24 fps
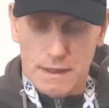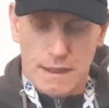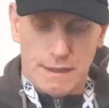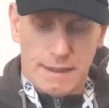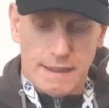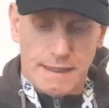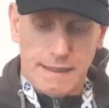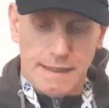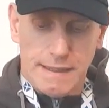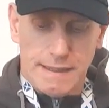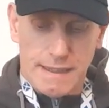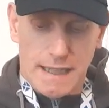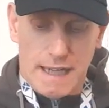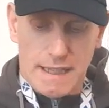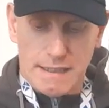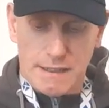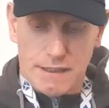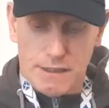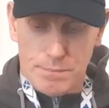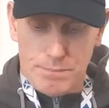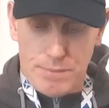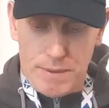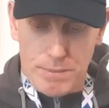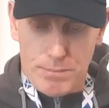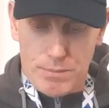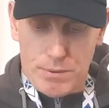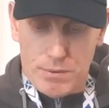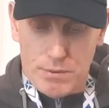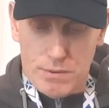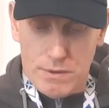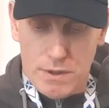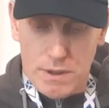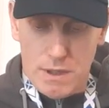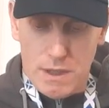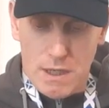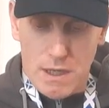This is the answer,
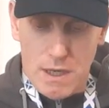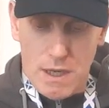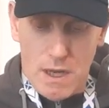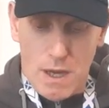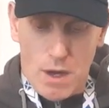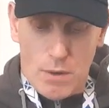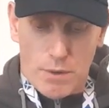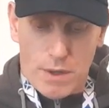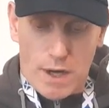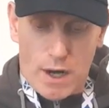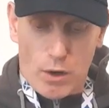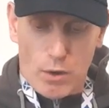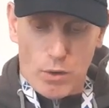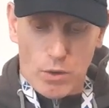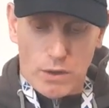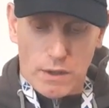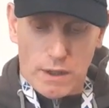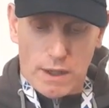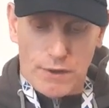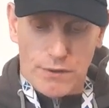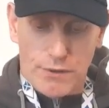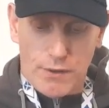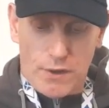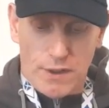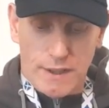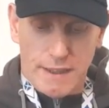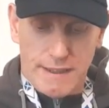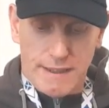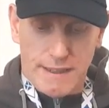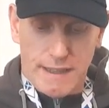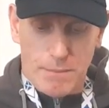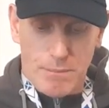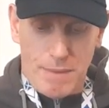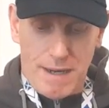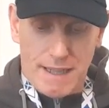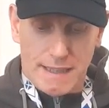people. When a local
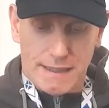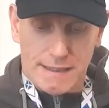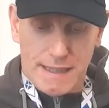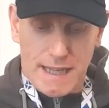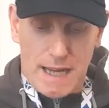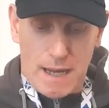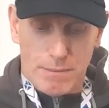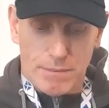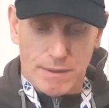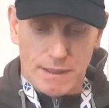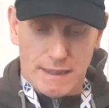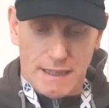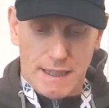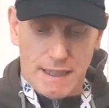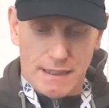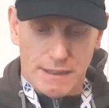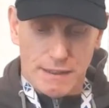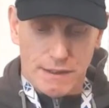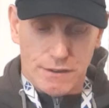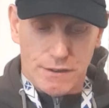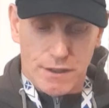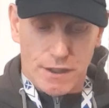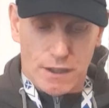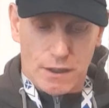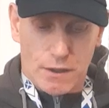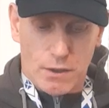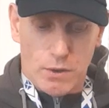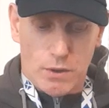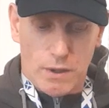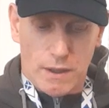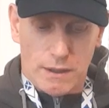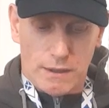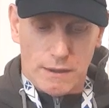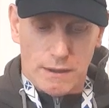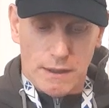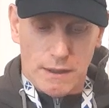authority makes the application to the
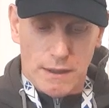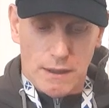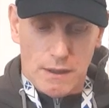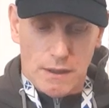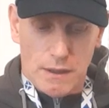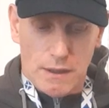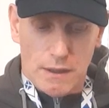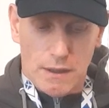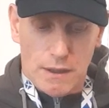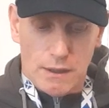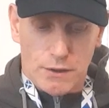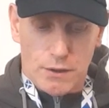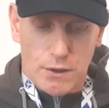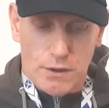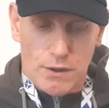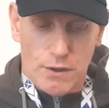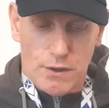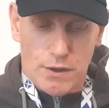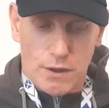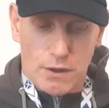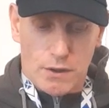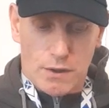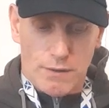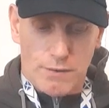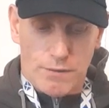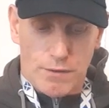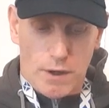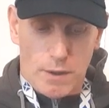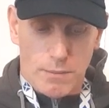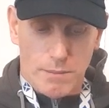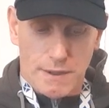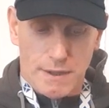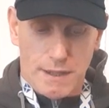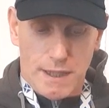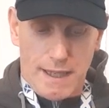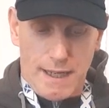court to
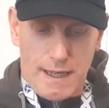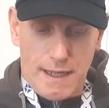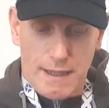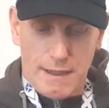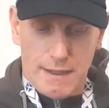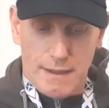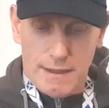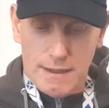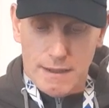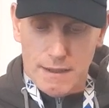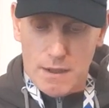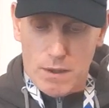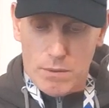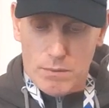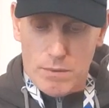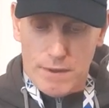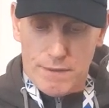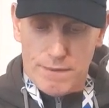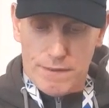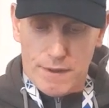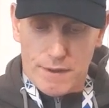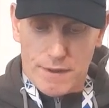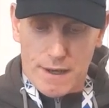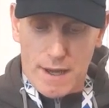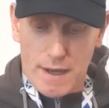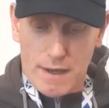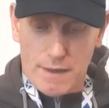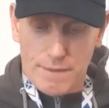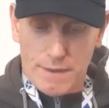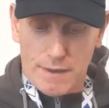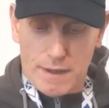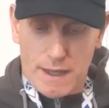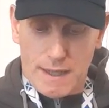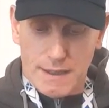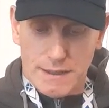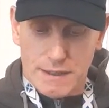conformity with the
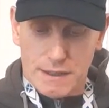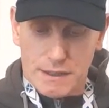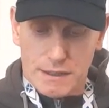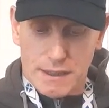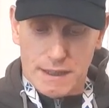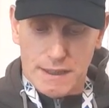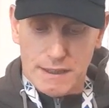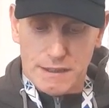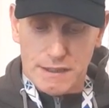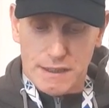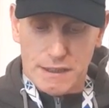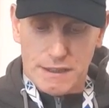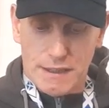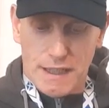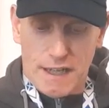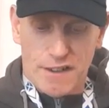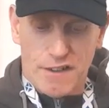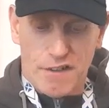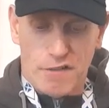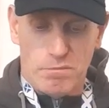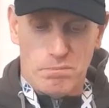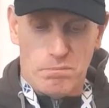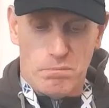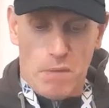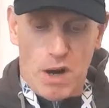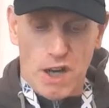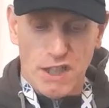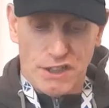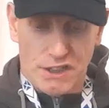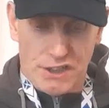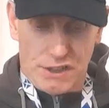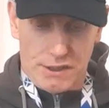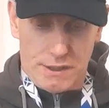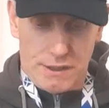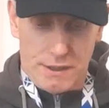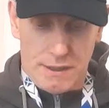relevant legislation, the sheriff
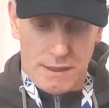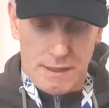must